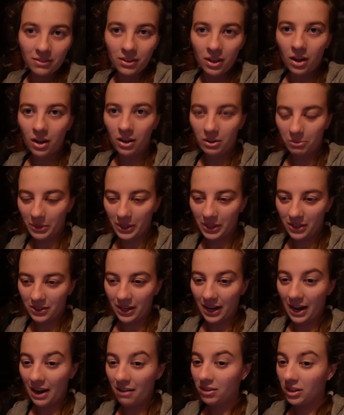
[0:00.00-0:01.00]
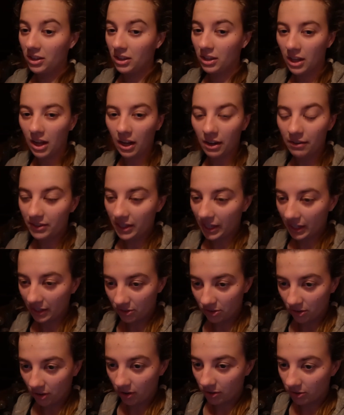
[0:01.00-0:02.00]
vlog because I have a lot of
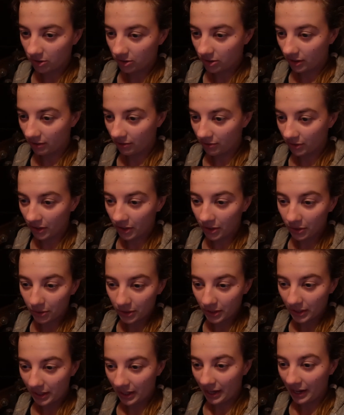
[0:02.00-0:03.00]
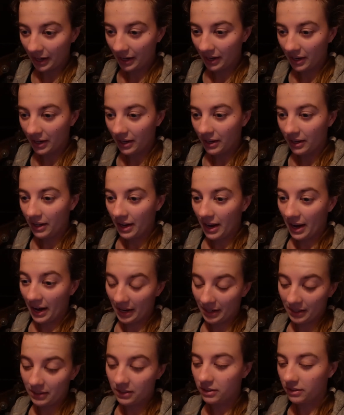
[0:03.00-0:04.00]
Kickstarter stuff to do today,
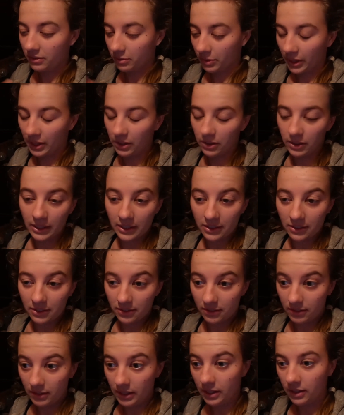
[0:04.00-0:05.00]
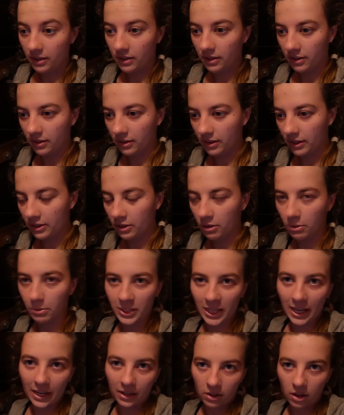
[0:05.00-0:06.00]
and well, it's almost
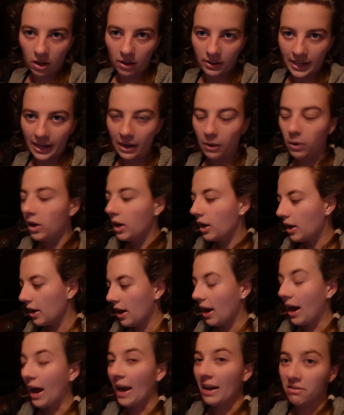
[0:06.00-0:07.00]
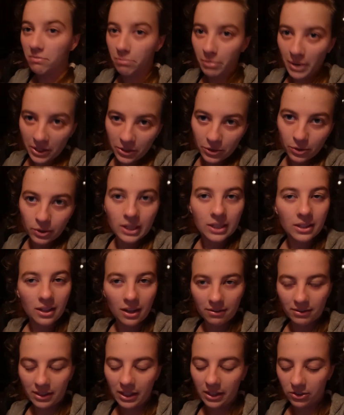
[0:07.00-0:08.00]
8 o'clock now. I've been doing a
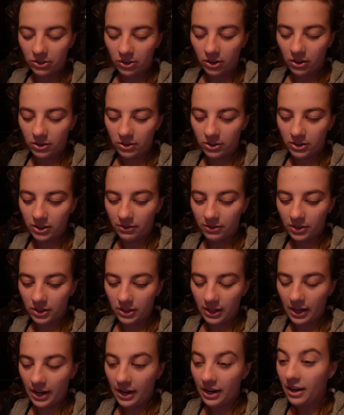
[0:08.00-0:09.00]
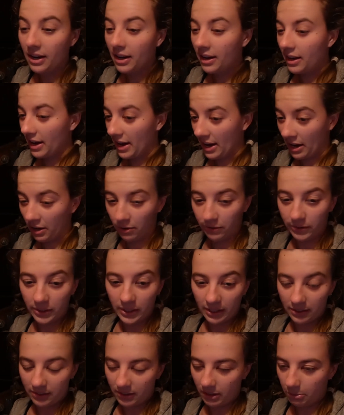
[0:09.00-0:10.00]
lot of Kickstarter stuff today and over the
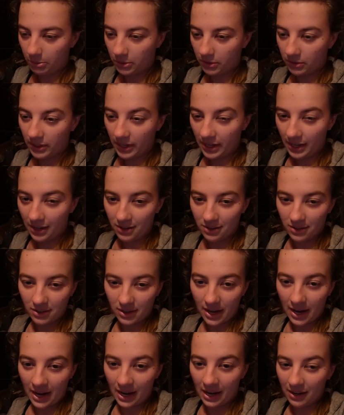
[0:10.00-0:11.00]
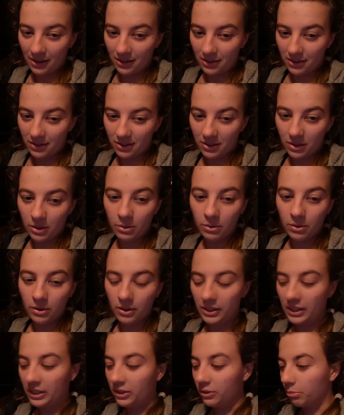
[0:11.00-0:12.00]
next couple of days and
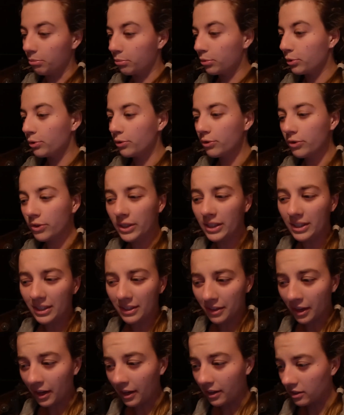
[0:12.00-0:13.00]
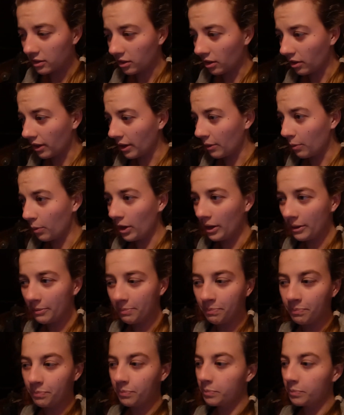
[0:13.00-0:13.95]
need to proofread In Dying Starlight 1.